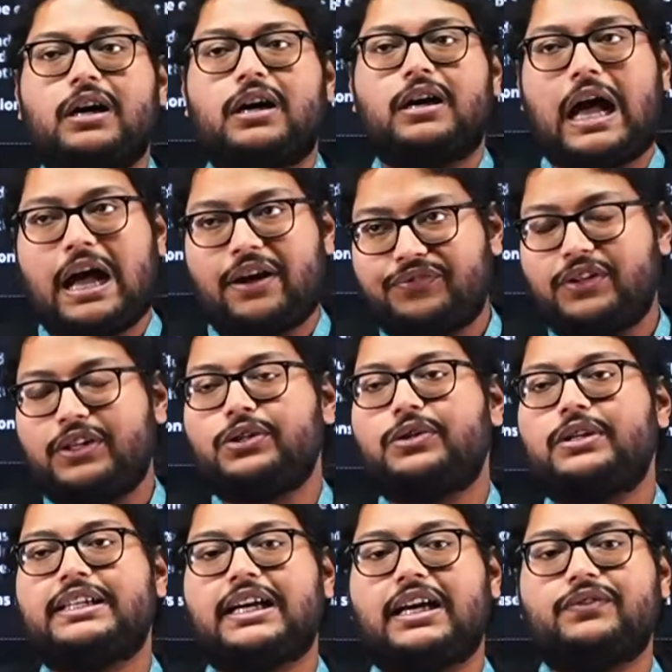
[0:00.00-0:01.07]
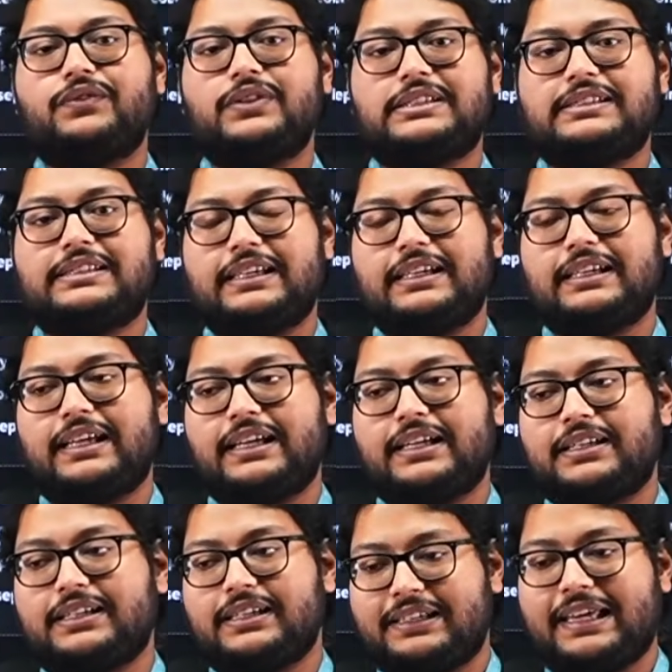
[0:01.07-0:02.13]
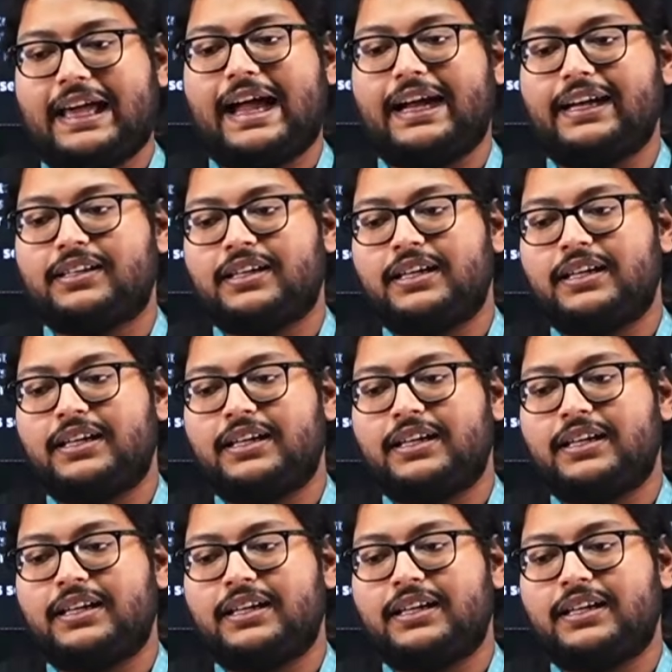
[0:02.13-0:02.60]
after you're done with say like CAT,